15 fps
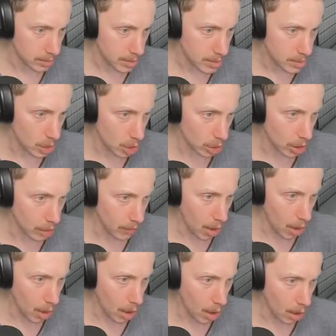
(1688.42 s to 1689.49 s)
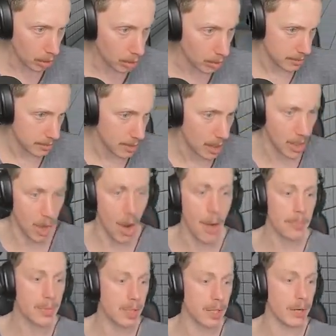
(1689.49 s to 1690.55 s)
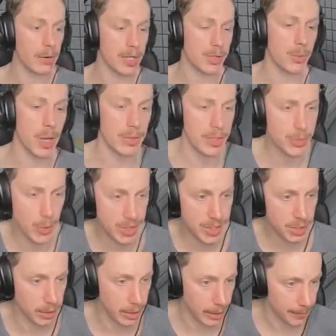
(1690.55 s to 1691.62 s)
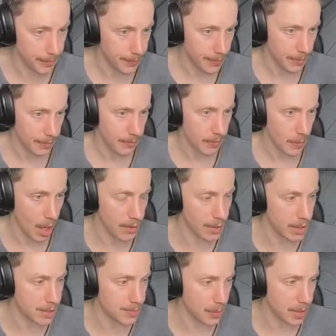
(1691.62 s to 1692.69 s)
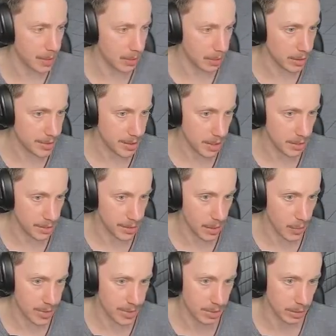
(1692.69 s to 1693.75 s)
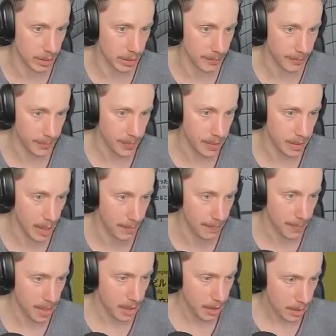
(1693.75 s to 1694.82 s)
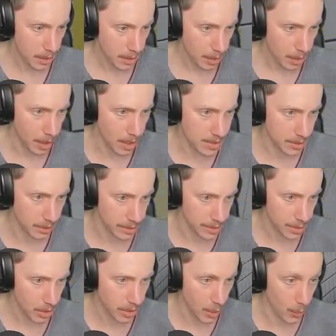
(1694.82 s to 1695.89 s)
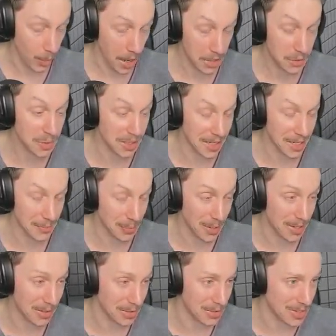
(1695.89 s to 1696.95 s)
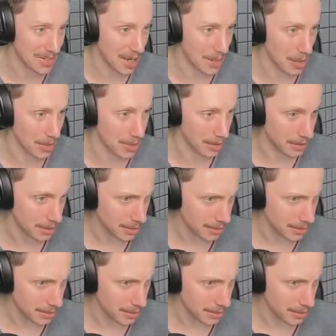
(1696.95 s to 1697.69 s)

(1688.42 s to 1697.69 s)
Take a level! Yeah, no, I'm clear on this one. This one's clear. I think it's pretty clear to say that that one's clear. Yep. Excellent. Okay, we're actually getting pretty good at this game, I think.